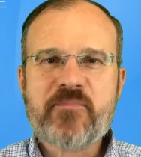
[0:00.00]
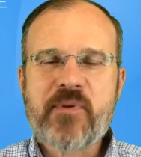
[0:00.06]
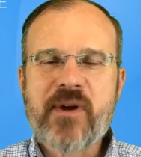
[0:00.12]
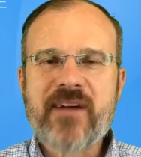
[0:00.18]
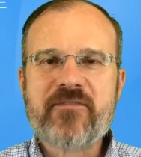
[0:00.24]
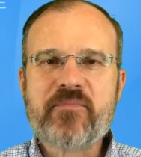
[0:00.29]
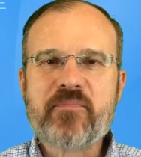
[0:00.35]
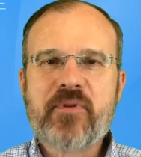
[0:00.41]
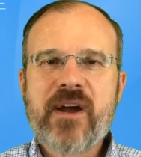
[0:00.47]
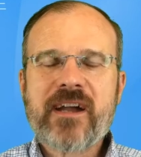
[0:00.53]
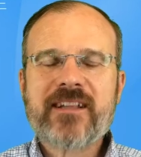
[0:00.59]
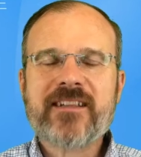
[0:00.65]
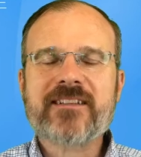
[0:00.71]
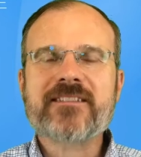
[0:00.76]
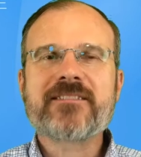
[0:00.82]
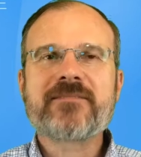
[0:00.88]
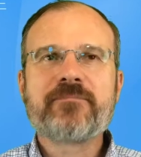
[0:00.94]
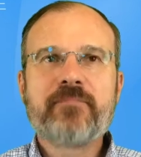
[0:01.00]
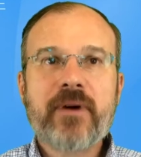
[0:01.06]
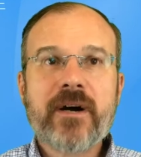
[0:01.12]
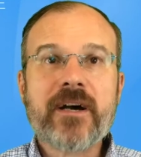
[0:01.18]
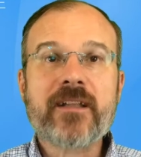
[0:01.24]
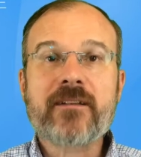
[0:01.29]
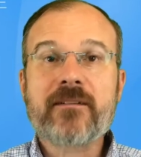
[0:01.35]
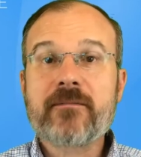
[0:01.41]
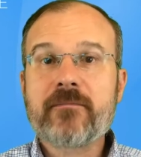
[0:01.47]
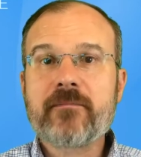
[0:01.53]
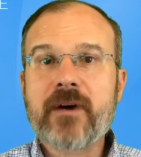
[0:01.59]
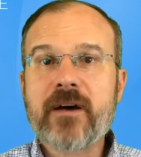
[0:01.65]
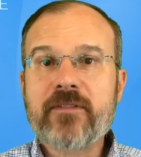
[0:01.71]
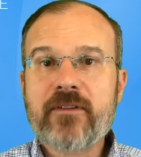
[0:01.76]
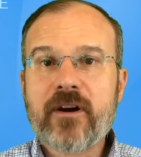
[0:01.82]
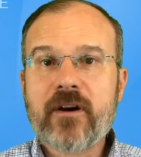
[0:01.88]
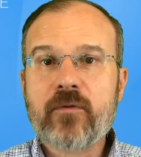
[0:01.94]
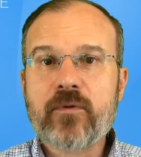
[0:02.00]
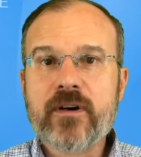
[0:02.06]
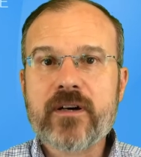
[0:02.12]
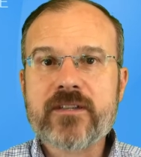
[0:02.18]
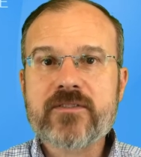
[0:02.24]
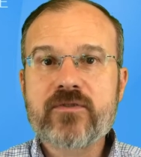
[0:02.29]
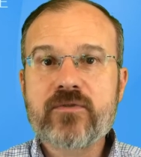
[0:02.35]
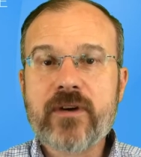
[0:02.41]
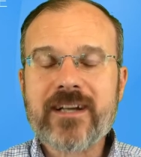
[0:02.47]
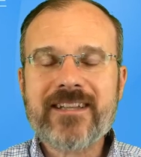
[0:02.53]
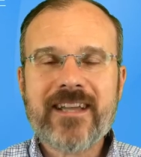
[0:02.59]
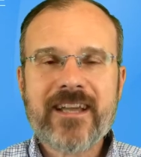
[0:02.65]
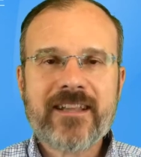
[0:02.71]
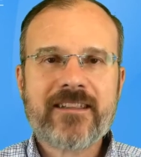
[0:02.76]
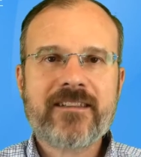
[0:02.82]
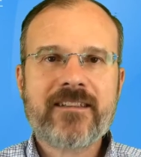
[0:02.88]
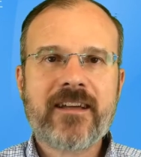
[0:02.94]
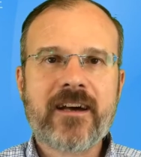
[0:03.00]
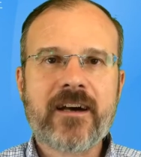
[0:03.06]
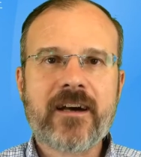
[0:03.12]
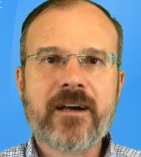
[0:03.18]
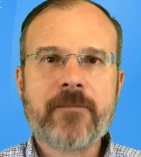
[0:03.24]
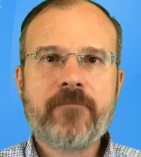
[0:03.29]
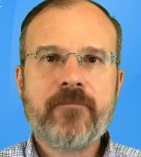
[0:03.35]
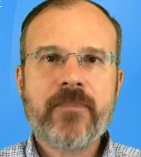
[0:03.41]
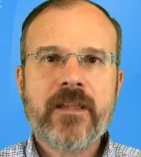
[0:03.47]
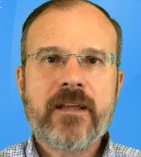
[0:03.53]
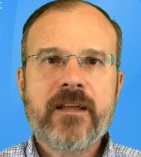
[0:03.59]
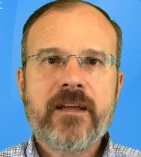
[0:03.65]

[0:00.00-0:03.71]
Private practice. But my thought was, do I take the time